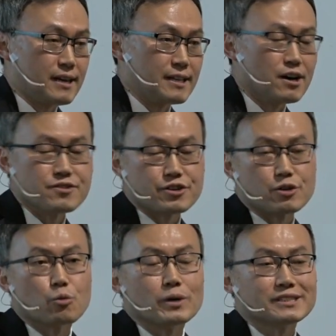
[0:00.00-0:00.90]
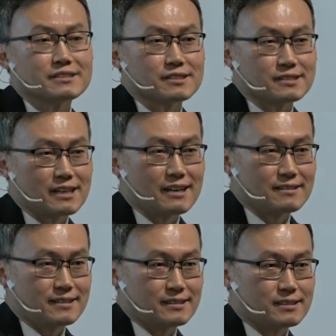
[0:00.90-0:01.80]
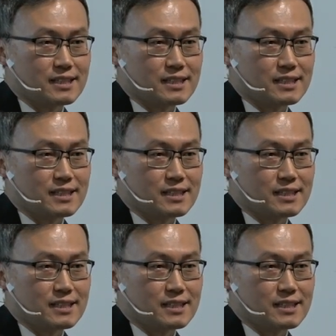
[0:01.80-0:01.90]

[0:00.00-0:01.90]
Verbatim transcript: and other Western societies.